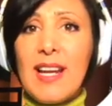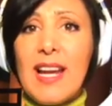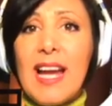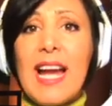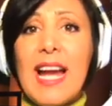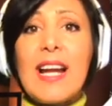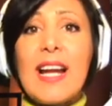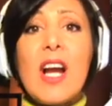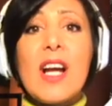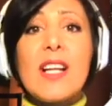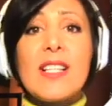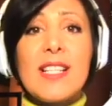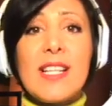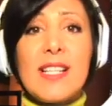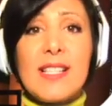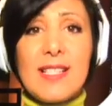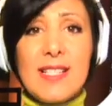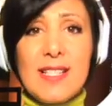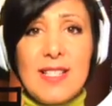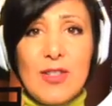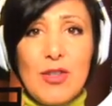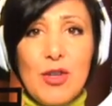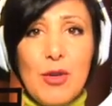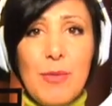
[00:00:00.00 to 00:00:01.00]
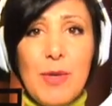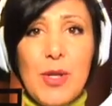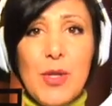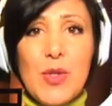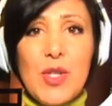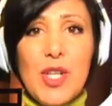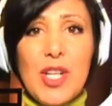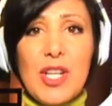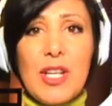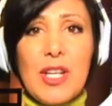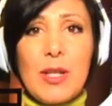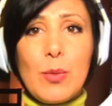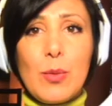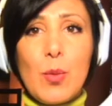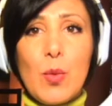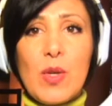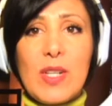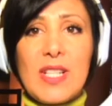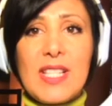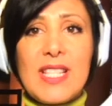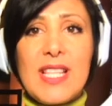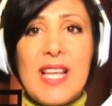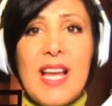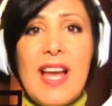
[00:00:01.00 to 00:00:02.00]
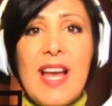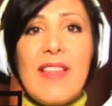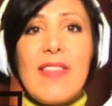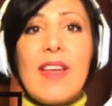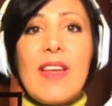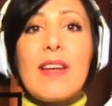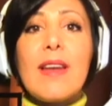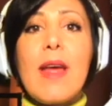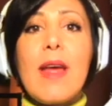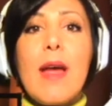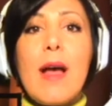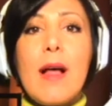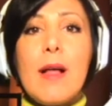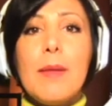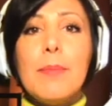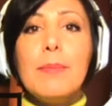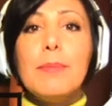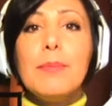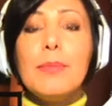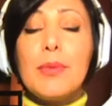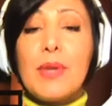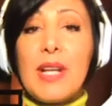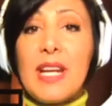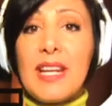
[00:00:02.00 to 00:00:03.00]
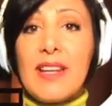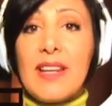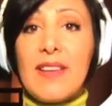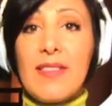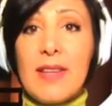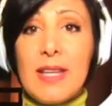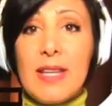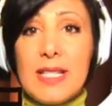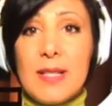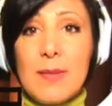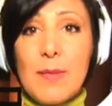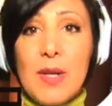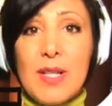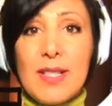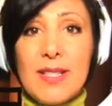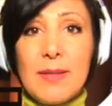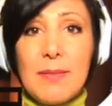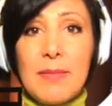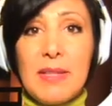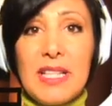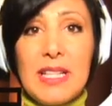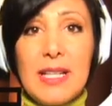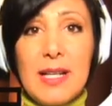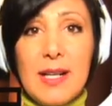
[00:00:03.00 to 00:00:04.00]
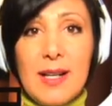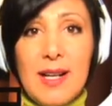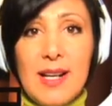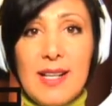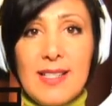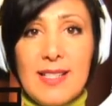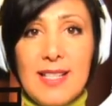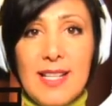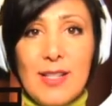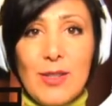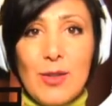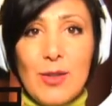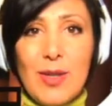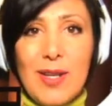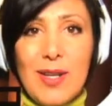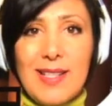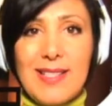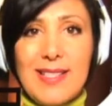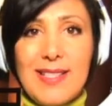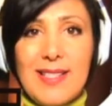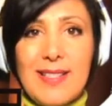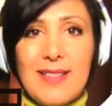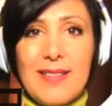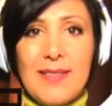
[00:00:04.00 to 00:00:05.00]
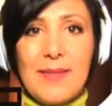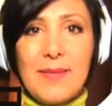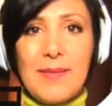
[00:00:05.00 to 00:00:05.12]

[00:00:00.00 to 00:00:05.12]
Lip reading: and content distribution networks that help bring these multimedia content to us.